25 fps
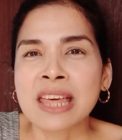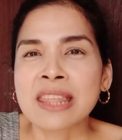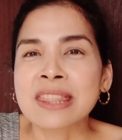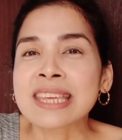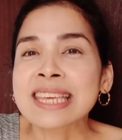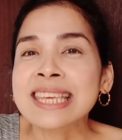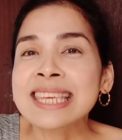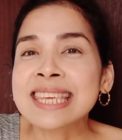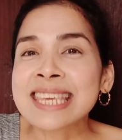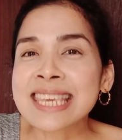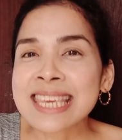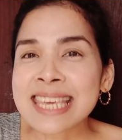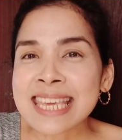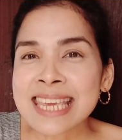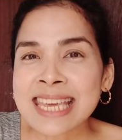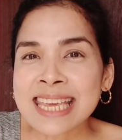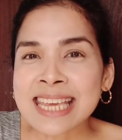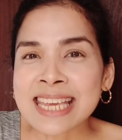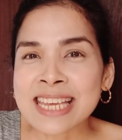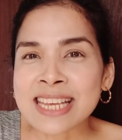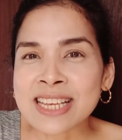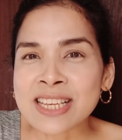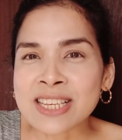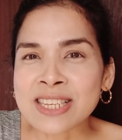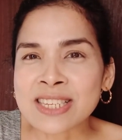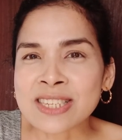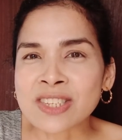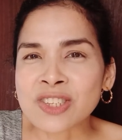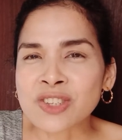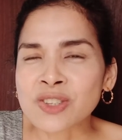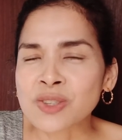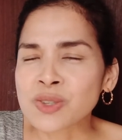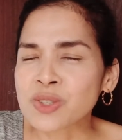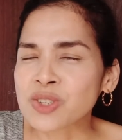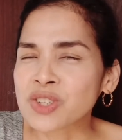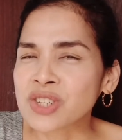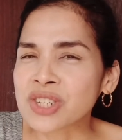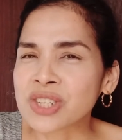The key
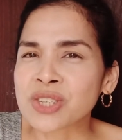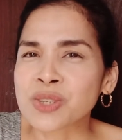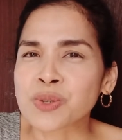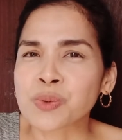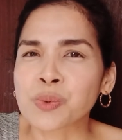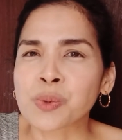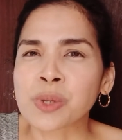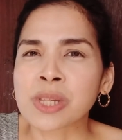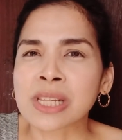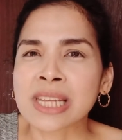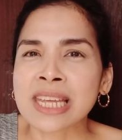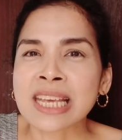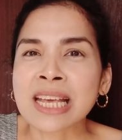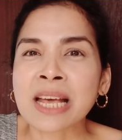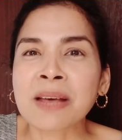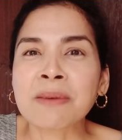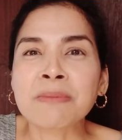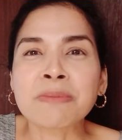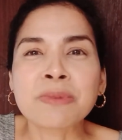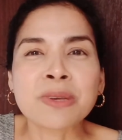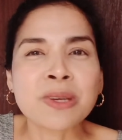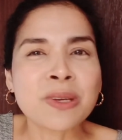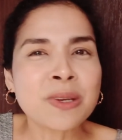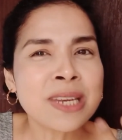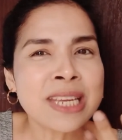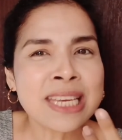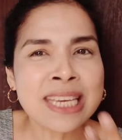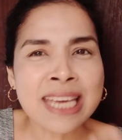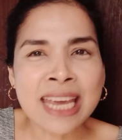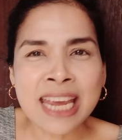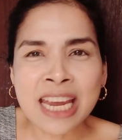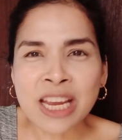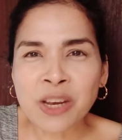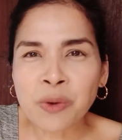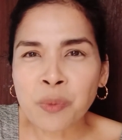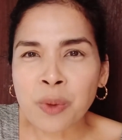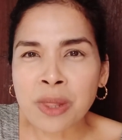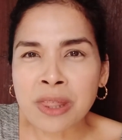is to just really
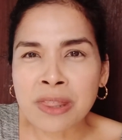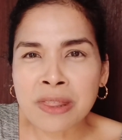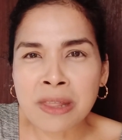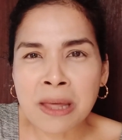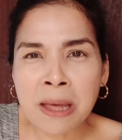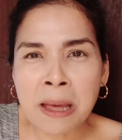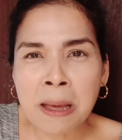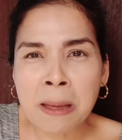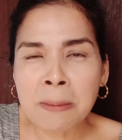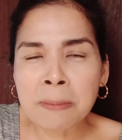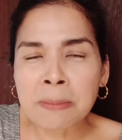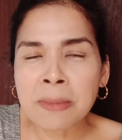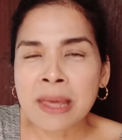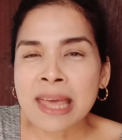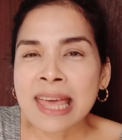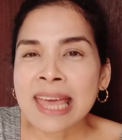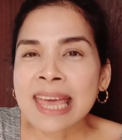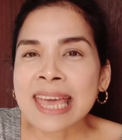communicate with them,